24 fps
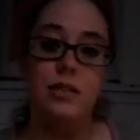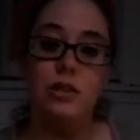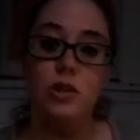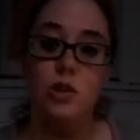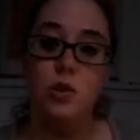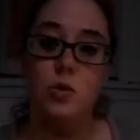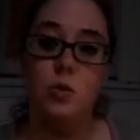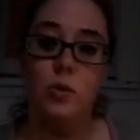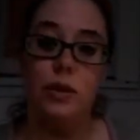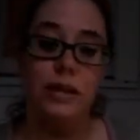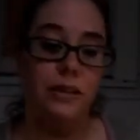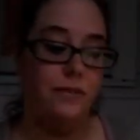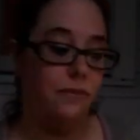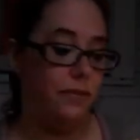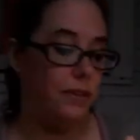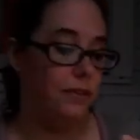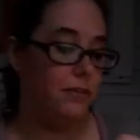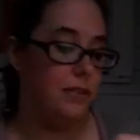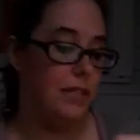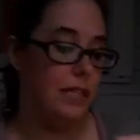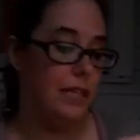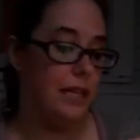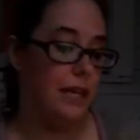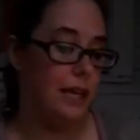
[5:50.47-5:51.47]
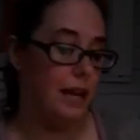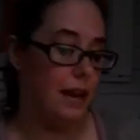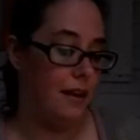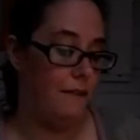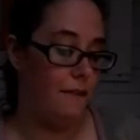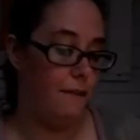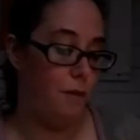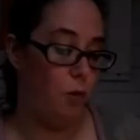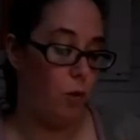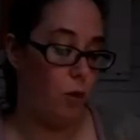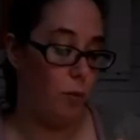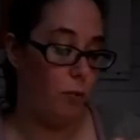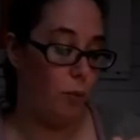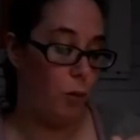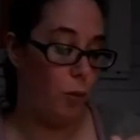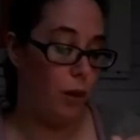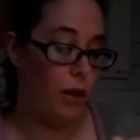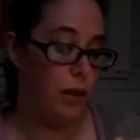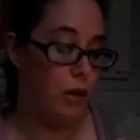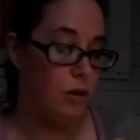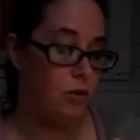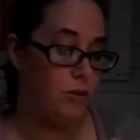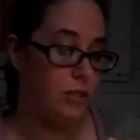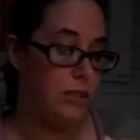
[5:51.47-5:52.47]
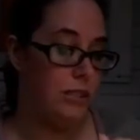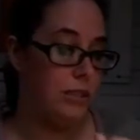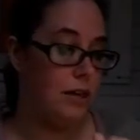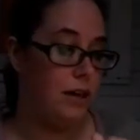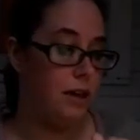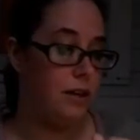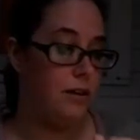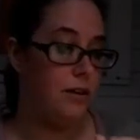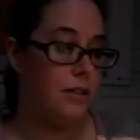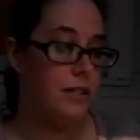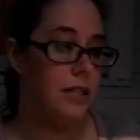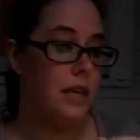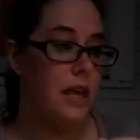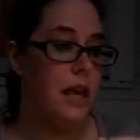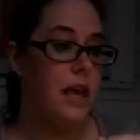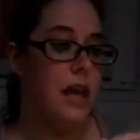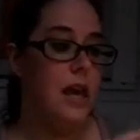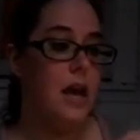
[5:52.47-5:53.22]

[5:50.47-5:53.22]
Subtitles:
the 2015 got 4.0 stars.